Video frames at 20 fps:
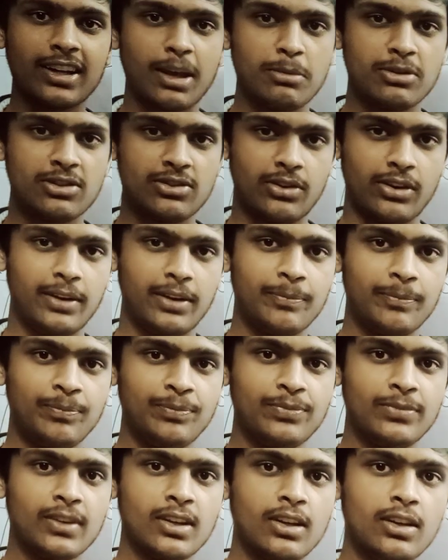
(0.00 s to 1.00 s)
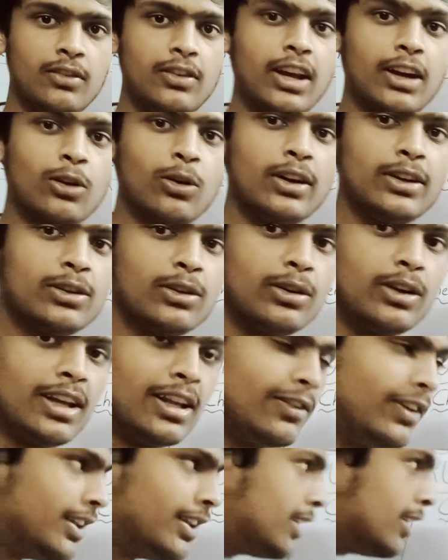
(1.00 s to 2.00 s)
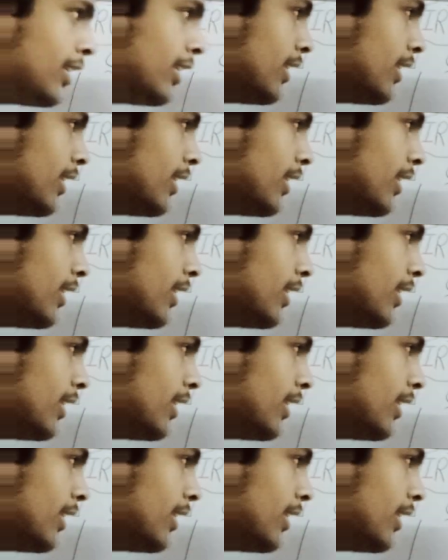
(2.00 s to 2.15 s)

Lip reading: Chemistry. We are going to deal with